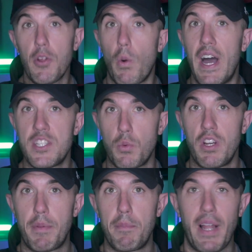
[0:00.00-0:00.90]
otherwise
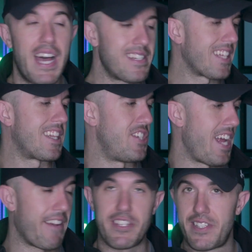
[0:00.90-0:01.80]
would have been plastic that
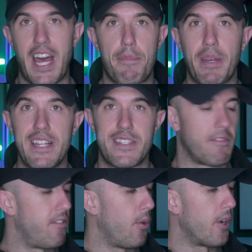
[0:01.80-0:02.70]
you'd have to slap against
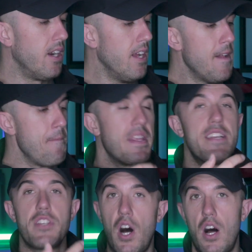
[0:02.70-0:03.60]
the floor
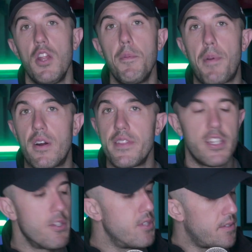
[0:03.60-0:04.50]
is a hollow part
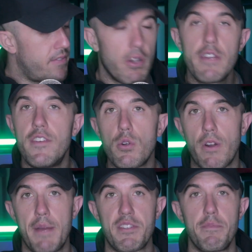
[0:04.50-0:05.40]
that uses very few
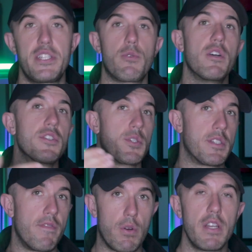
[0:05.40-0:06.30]
grams of material, so
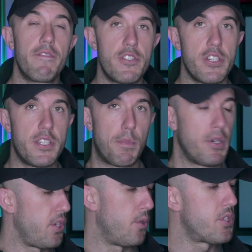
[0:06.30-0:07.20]
it's very efficient to
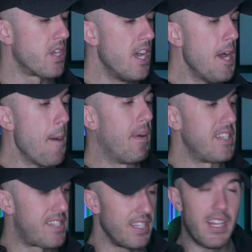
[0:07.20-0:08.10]
produce,
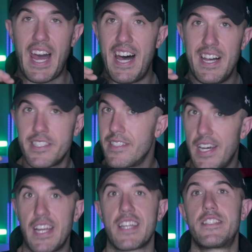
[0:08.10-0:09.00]
but still has
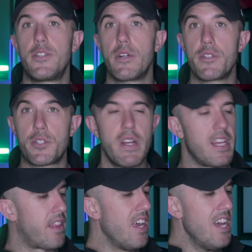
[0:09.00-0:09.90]
that exterior
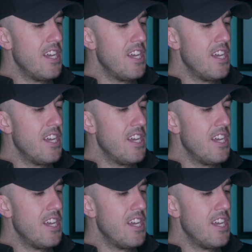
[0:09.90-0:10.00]
strength.